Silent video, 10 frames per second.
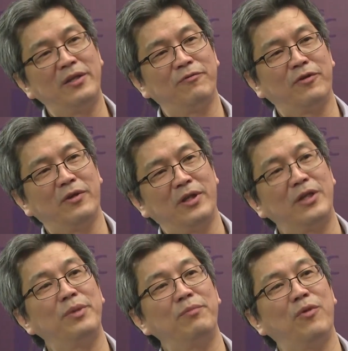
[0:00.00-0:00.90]
it for a
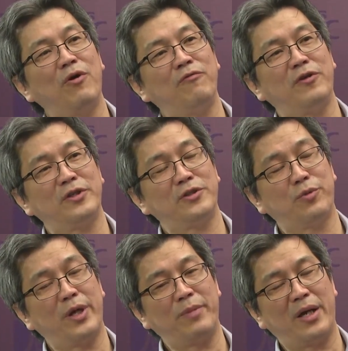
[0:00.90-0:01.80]
little bit more for us,
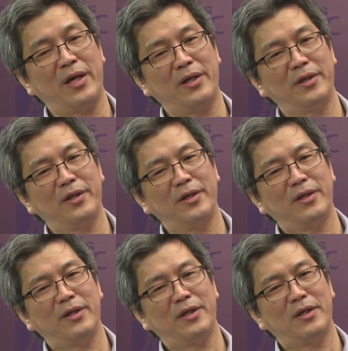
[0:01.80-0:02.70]
whereby
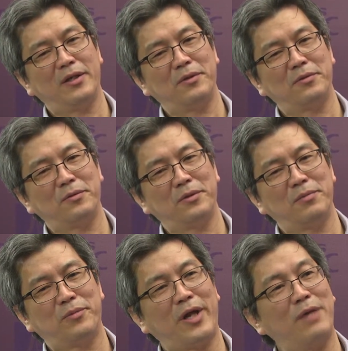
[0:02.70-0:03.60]

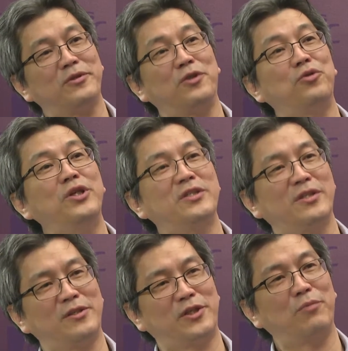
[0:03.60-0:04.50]
perhaps the
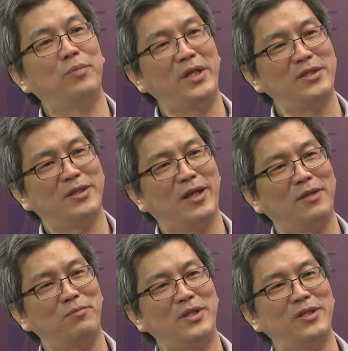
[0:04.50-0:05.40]
twins shall meet
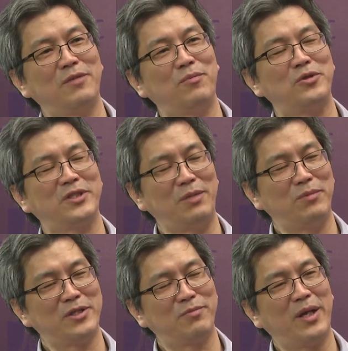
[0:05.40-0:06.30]
and meet in a more
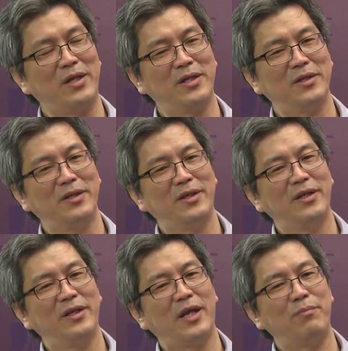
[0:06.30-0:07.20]
seamless manner
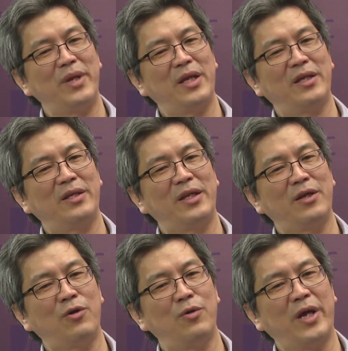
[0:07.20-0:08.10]
and make the
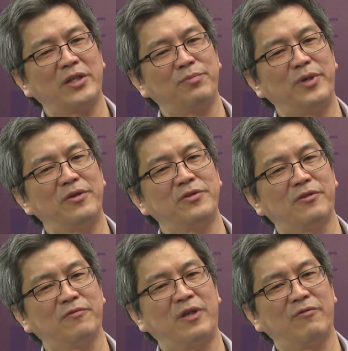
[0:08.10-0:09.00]
whole experience
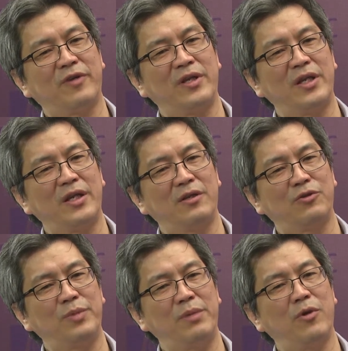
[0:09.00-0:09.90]
of crowdfunding
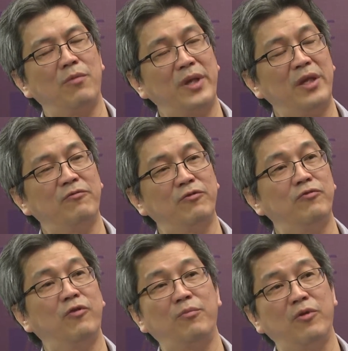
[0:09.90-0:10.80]
to be more meaningful
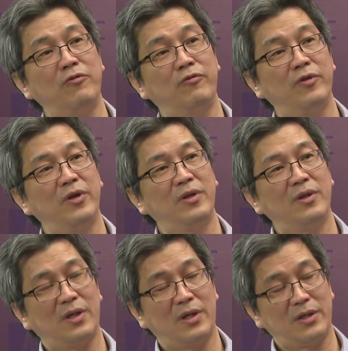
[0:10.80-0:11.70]
for both
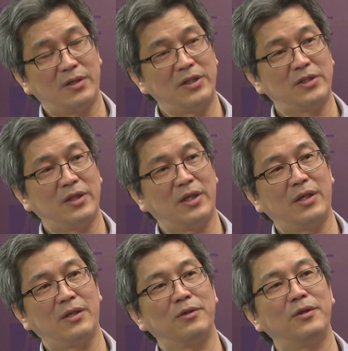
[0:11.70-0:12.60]
these
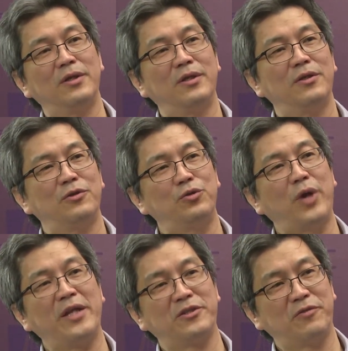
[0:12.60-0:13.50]
two
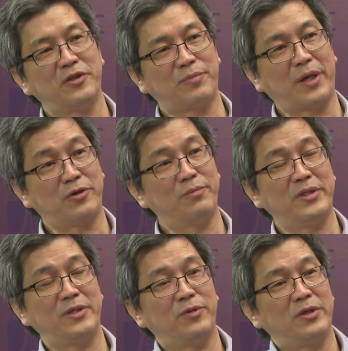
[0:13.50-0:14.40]
ends of the spectrum,
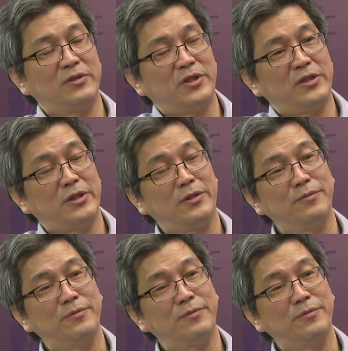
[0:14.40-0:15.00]
as it were? Jason.